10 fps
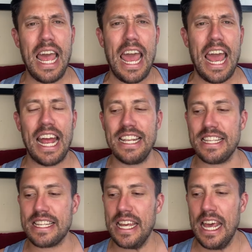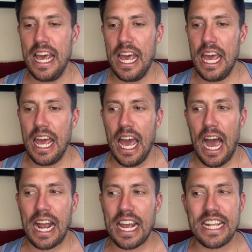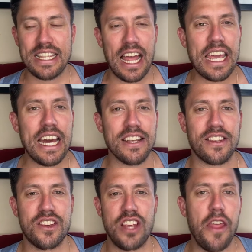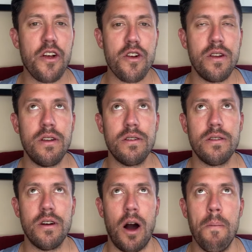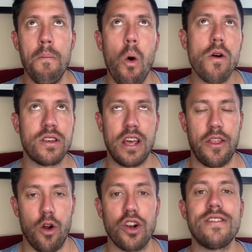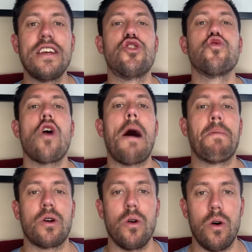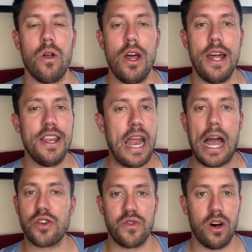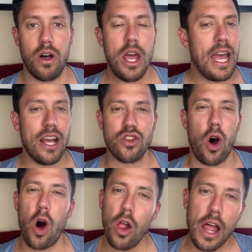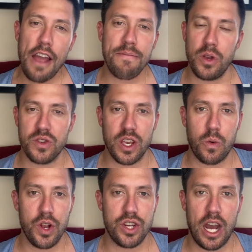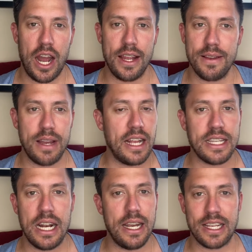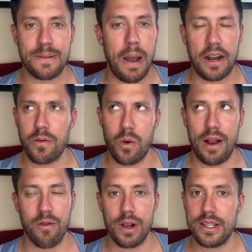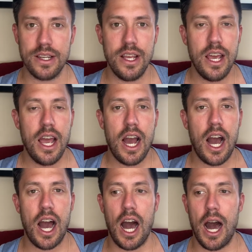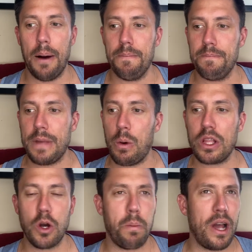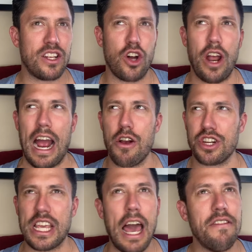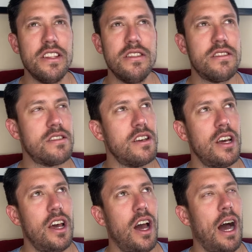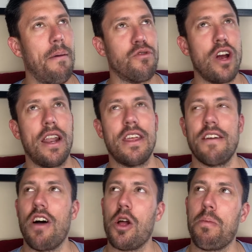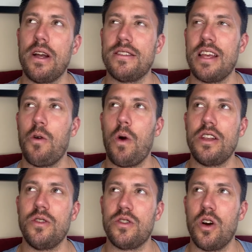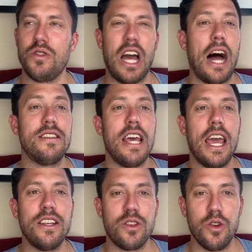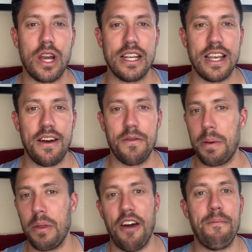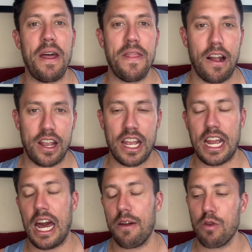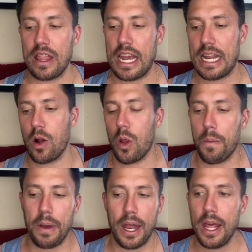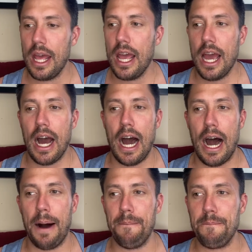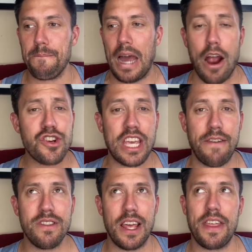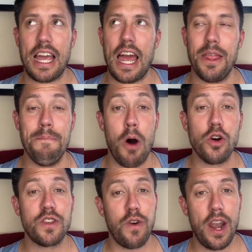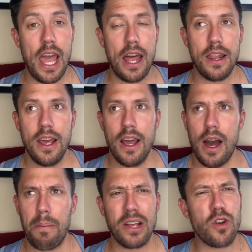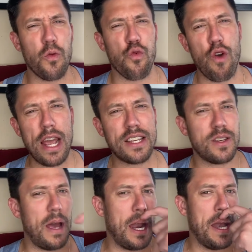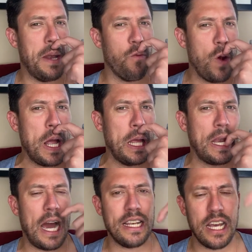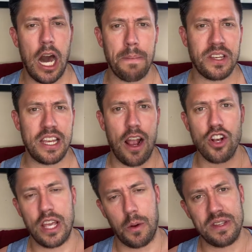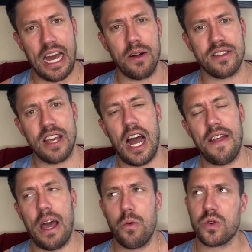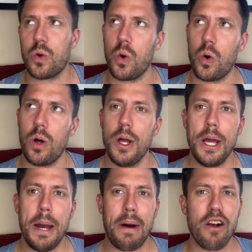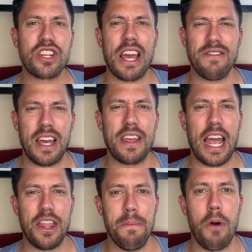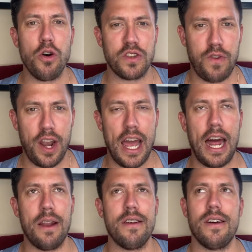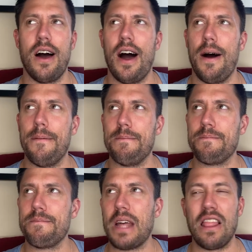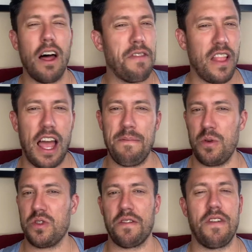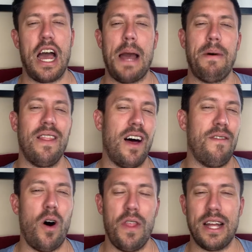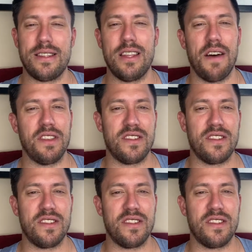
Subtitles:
And it's like a more southern, or I'd say tropical Nashville. It's all live music, which I didn't expect for whatever reason. I went to a place called Irish Kevin's. I'm trying to think of other places I went to. So Dante, so you guys have, the people that have been there can kind of relate here a little bit. Irish Kevin's, I think I had the most fun at. A place called Rick's had a really nice upstairs, like it was outside. That was cool. But Irish Kevin's, I think I had the most fun at. I love the live music vibe. I love all that stuff. The